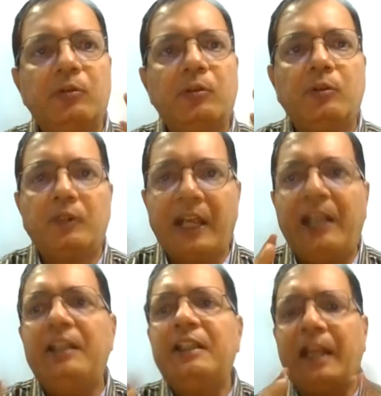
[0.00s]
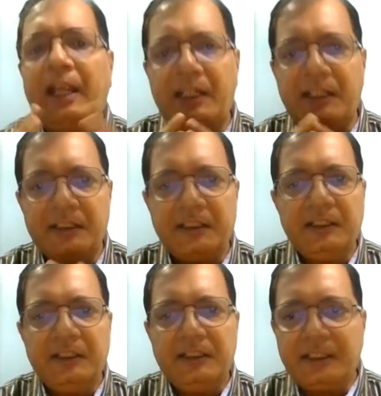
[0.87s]
go hand in hand,
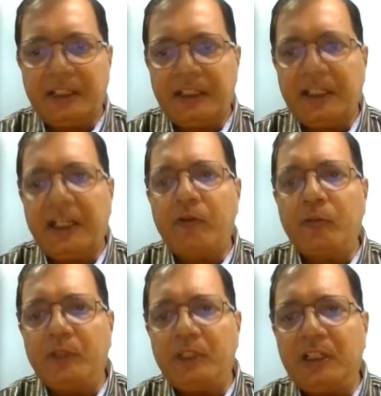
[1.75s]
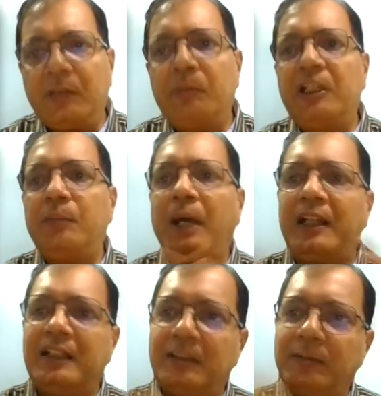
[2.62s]
and they have to be in complete
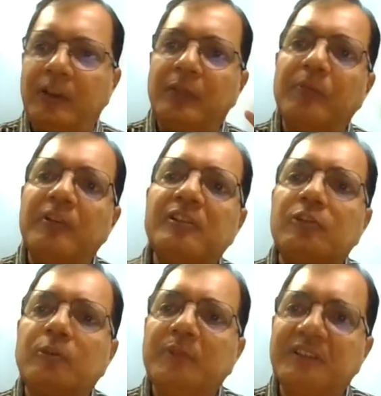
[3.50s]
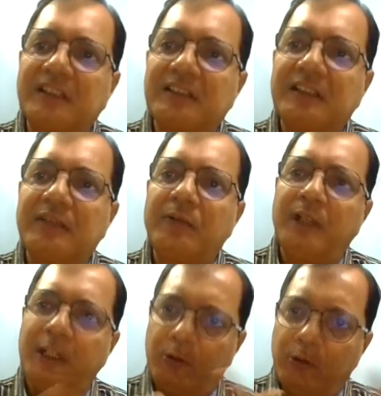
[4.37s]
balance for the business to be
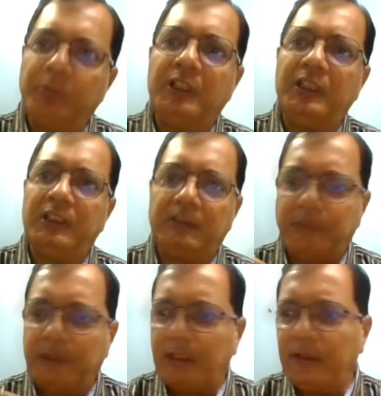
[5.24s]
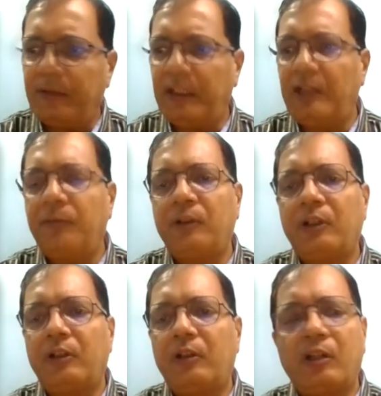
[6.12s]
successful and to be there for
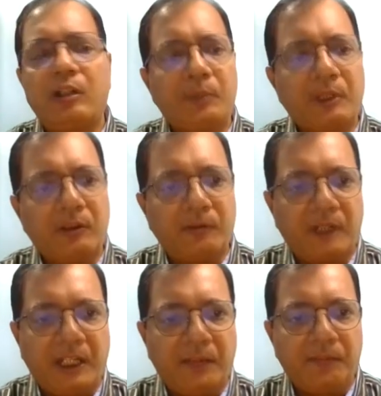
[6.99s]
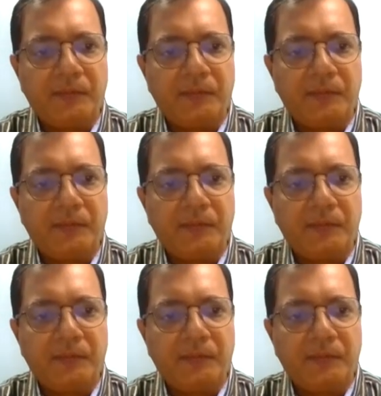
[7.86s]
a longer period of time.